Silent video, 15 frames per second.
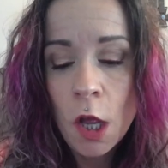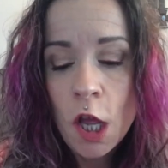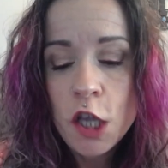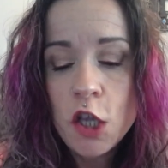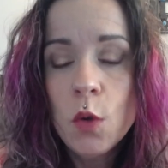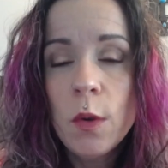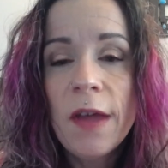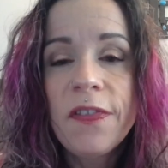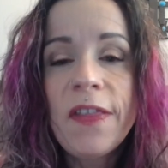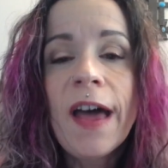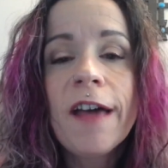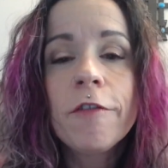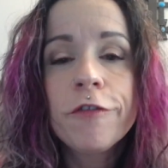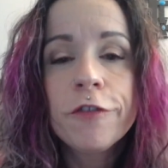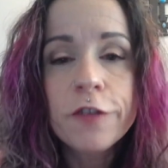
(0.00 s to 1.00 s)
you get
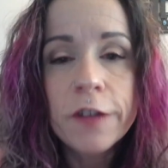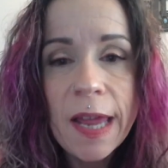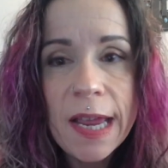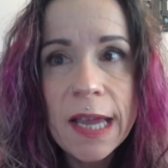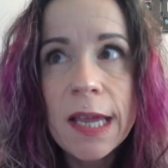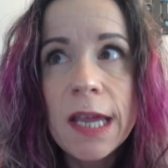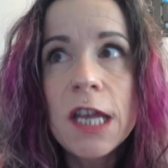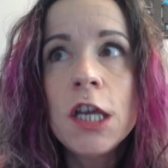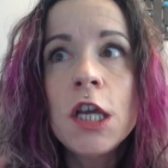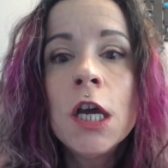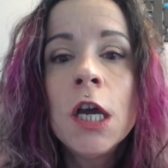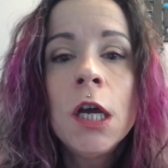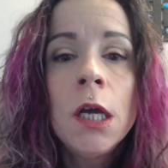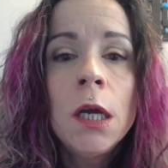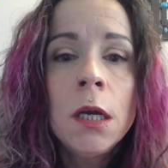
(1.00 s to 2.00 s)
that flaky,
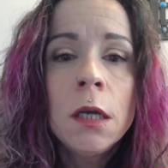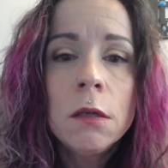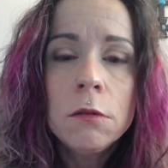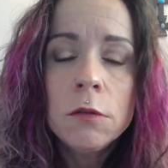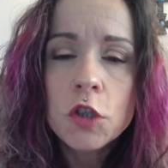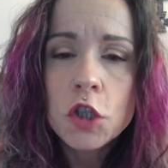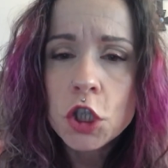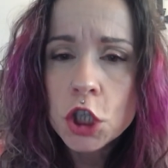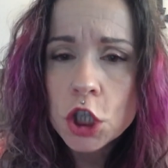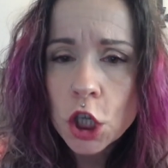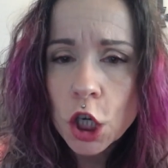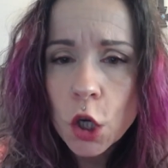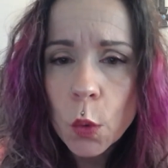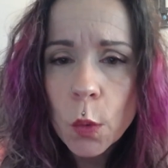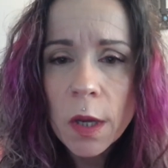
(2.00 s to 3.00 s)

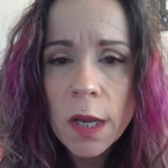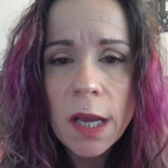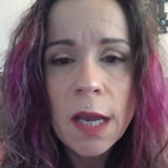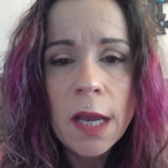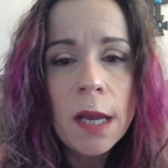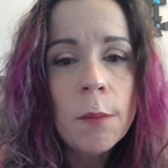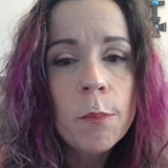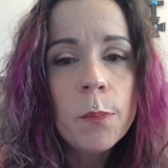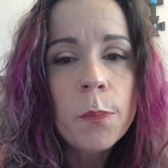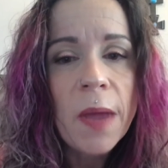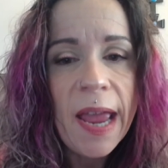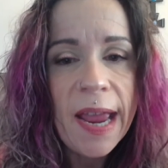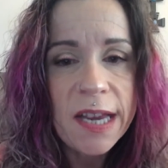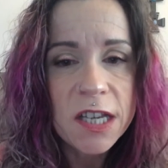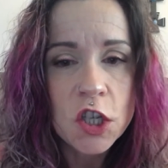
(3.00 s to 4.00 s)
sugary
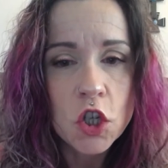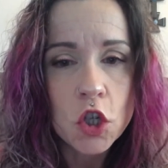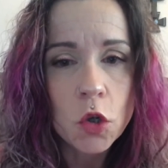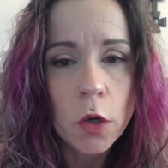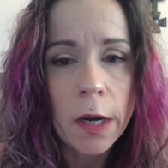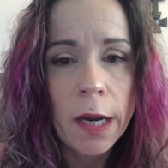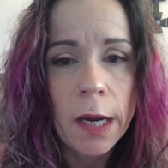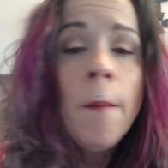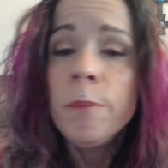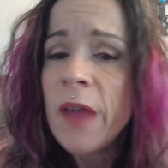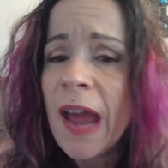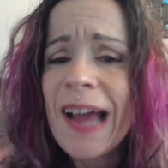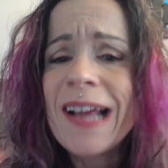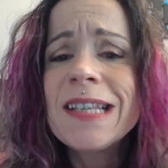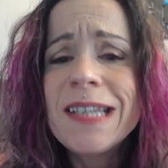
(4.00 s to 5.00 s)
pastry.
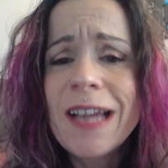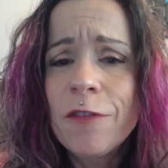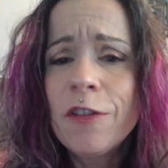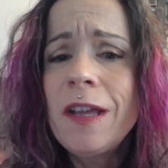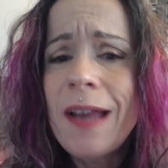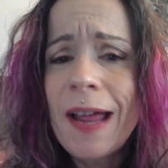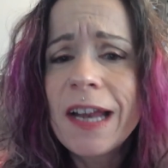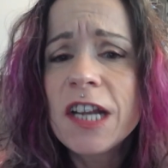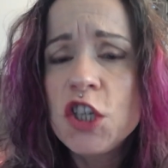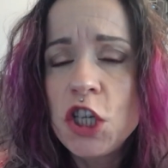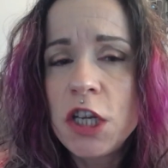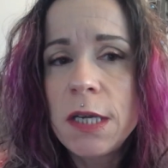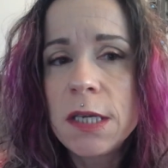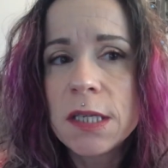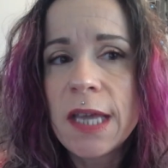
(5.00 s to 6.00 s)
Yeah, it's definitely not a
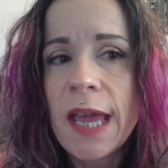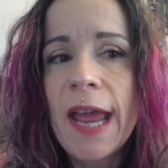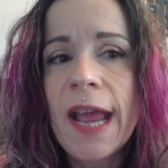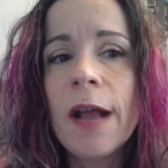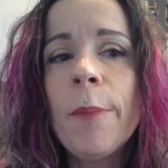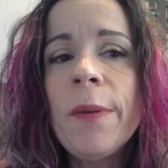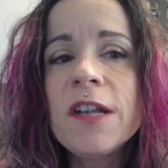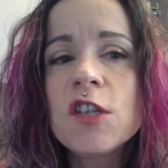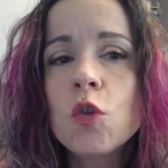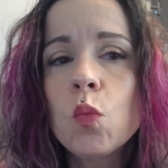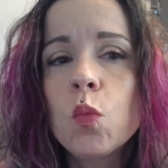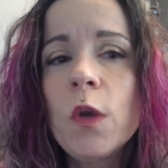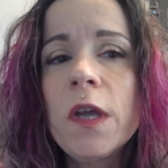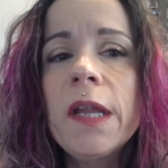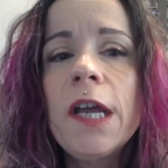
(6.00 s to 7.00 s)
cheesecake, but it's a
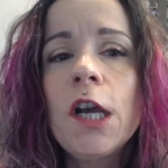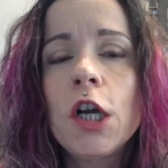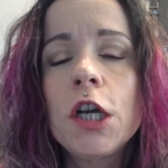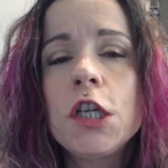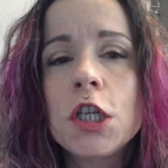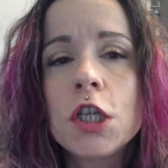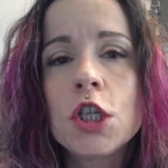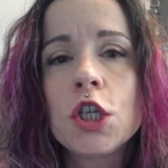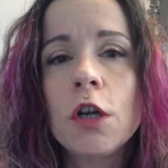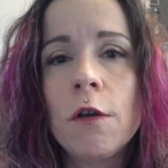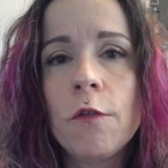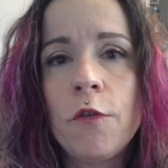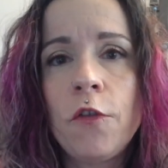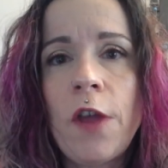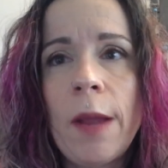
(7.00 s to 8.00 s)
really good
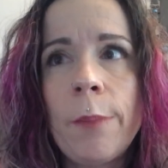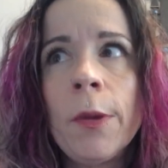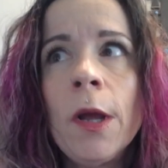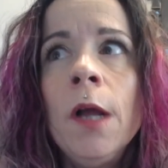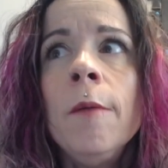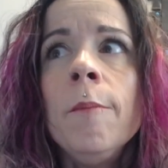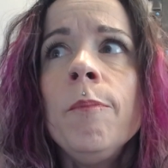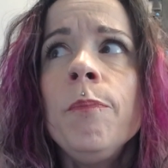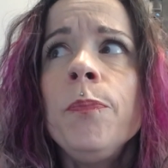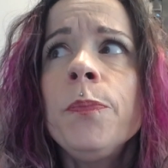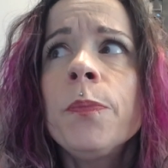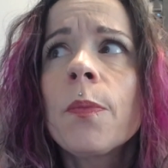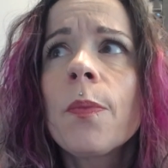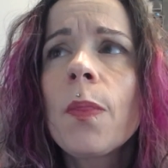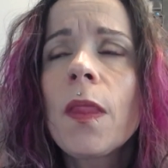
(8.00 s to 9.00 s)
dessert vape.
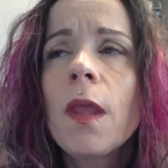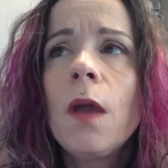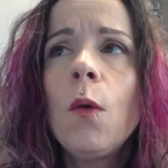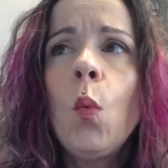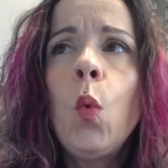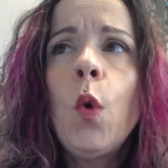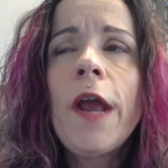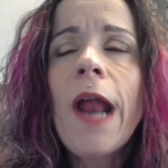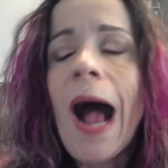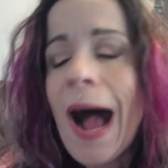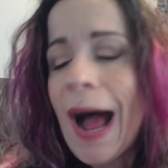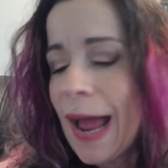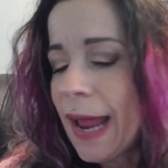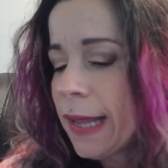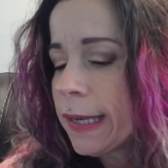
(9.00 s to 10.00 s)
Would
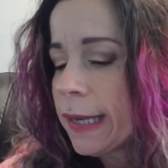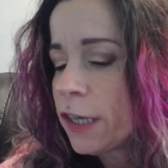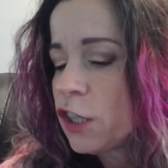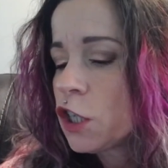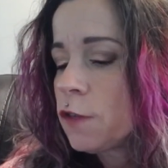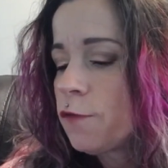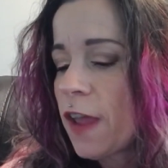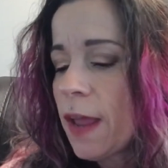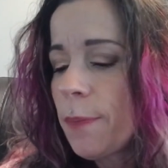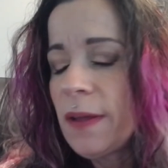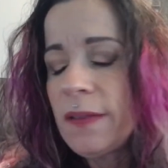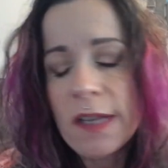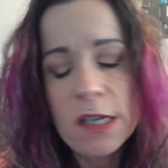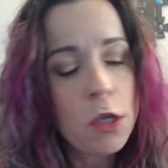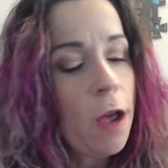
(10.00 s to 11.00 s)
I, just
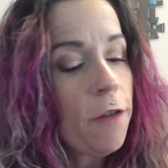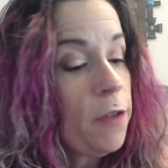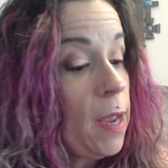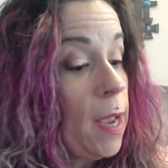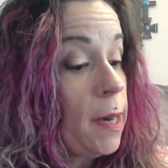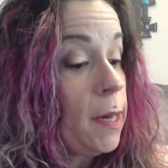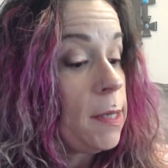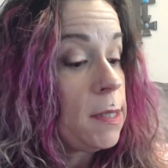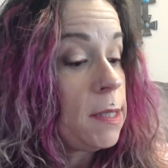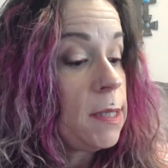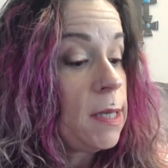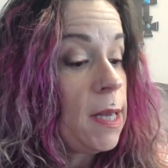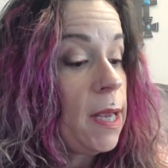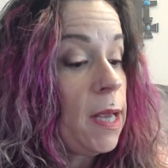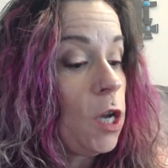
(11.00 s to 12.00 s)
vaping this offhand and
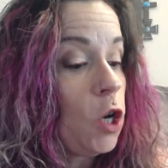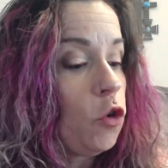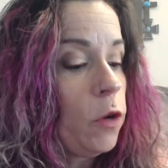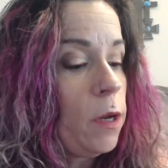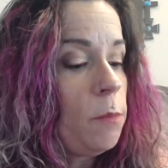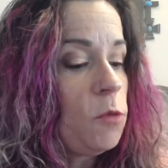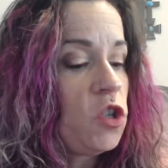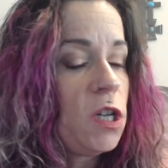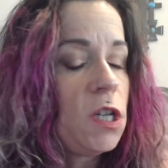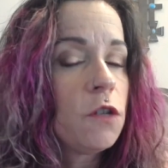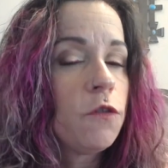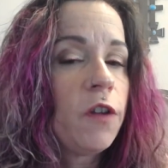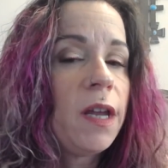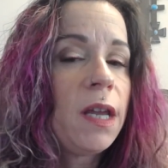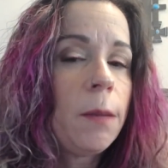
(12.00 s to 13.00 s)
seeing cream
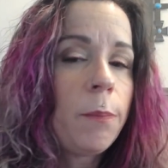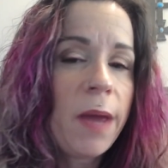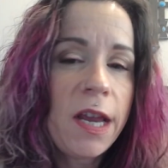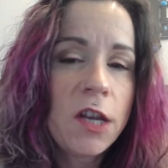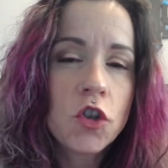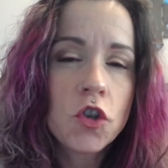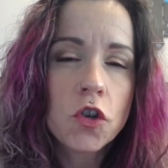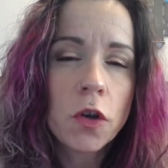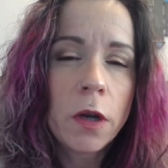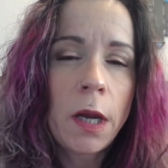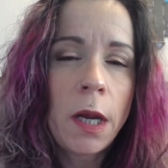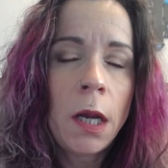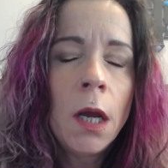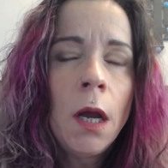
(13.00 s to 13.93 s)
cheese flaky pastry,